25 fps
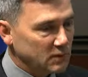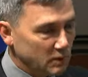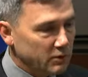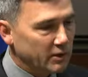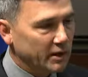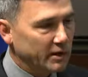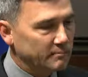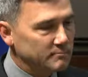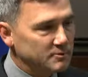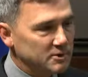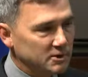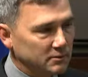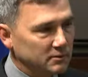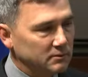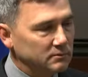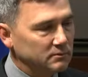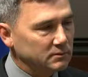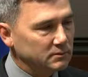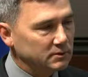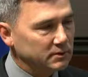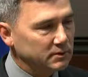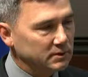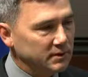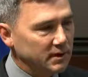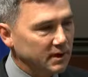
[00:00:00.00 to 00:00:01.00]
Oh,
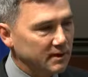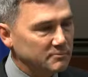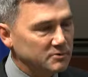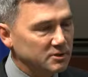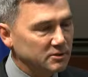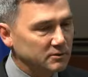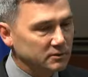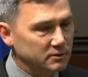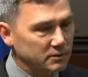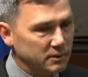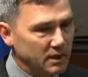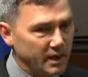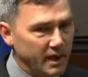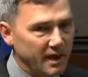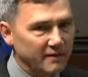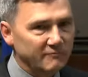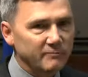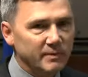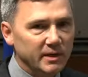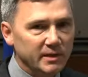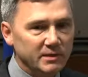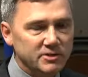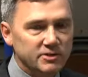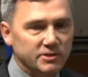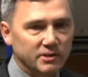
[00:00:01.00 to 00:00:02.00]
absolutely. Absolutely. I've
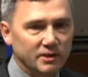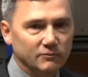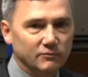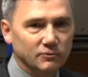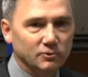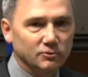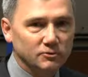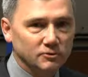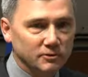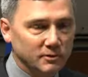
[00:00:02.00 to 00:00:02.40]
made several